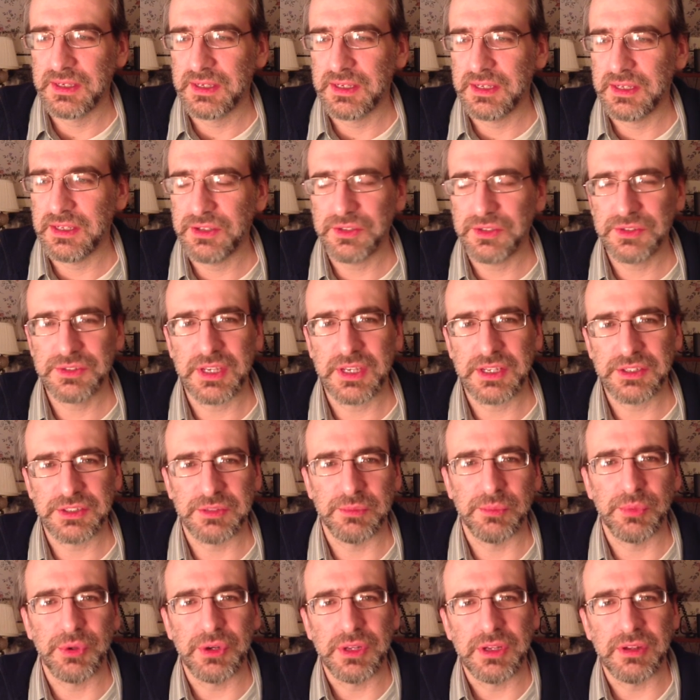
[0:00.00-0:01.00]
He does take
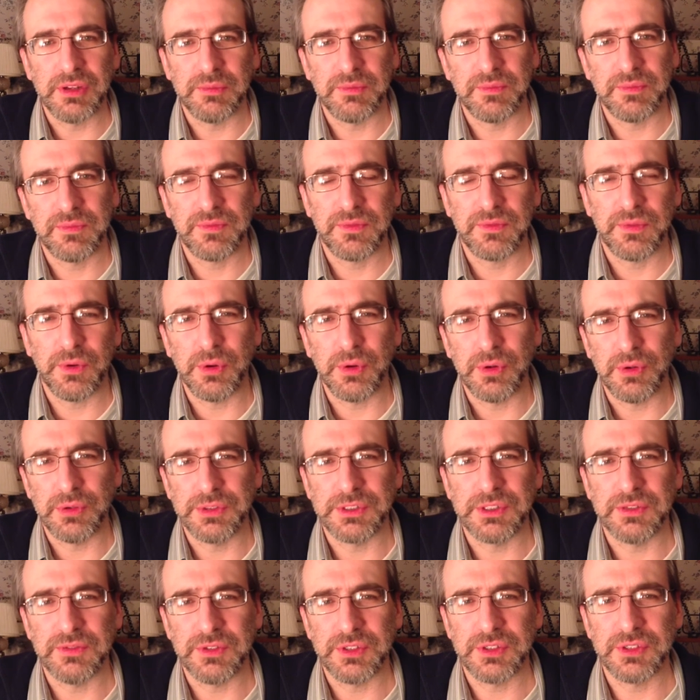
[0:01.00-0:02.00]
some pretty good
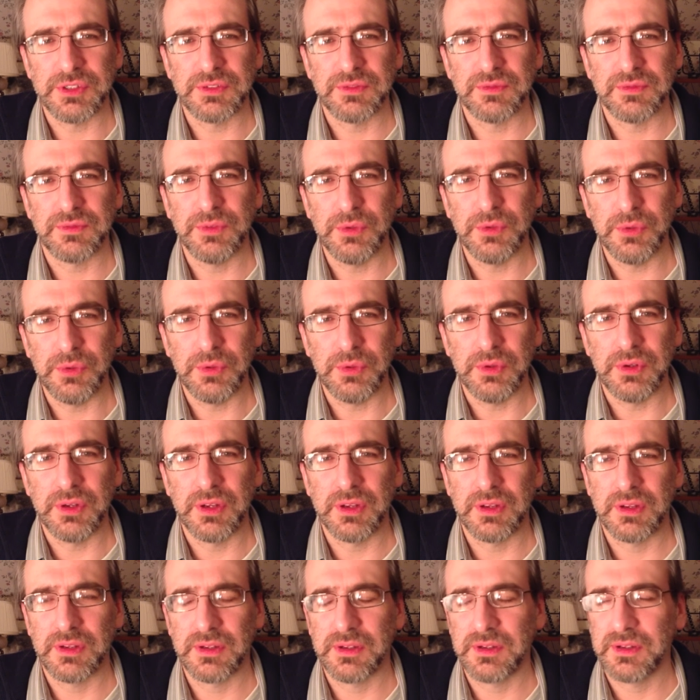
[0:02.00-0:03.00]
photos of his food
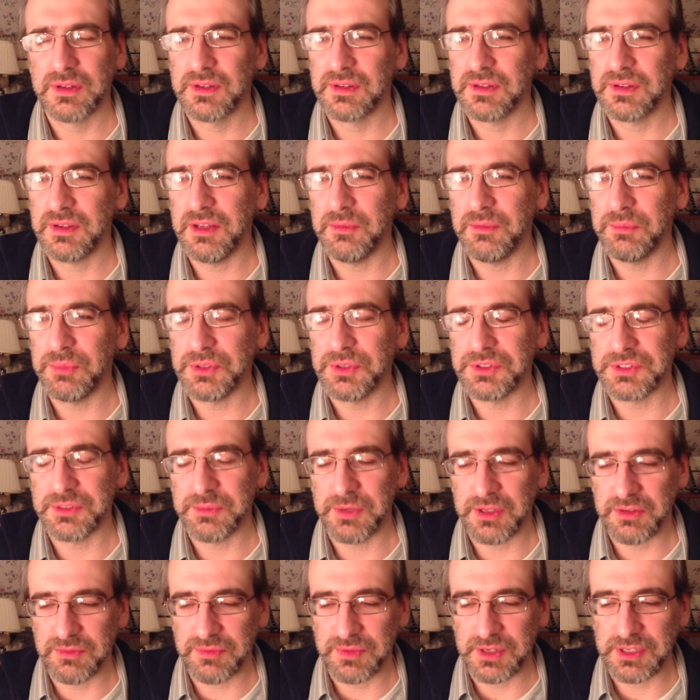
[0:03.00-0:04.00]
and puts them
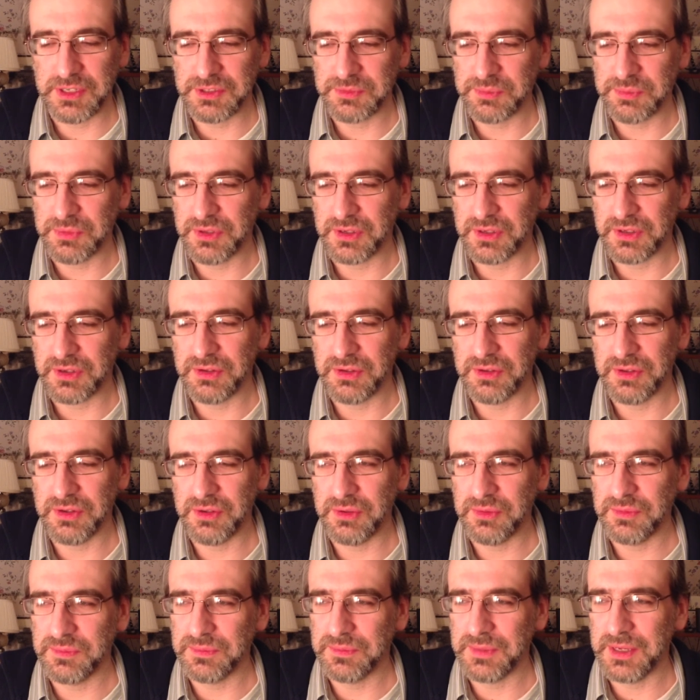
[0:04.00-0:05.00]
on Facebook,
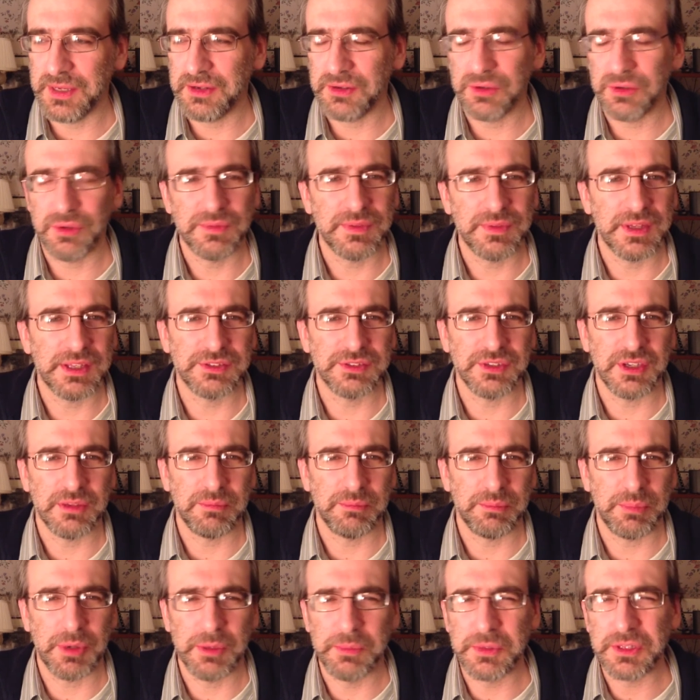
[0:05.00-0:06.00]
although I don't know if that's like
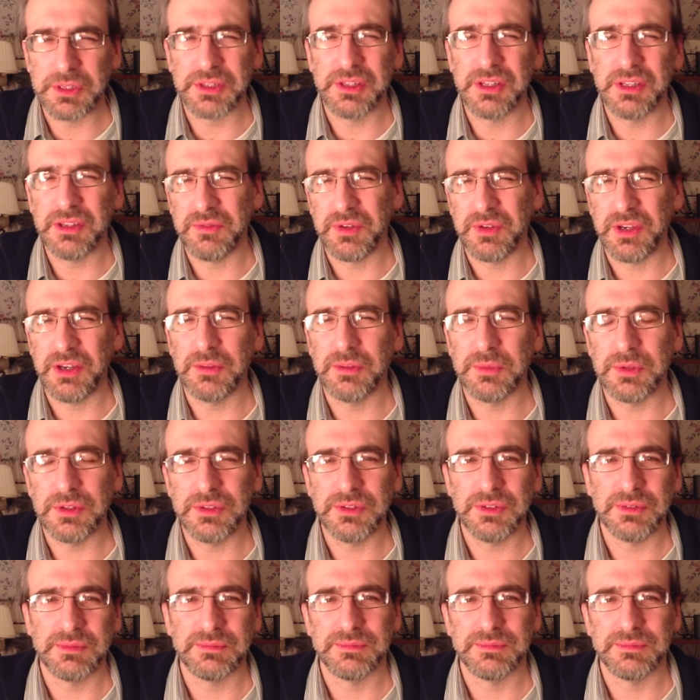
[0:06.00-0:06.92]
publicly available,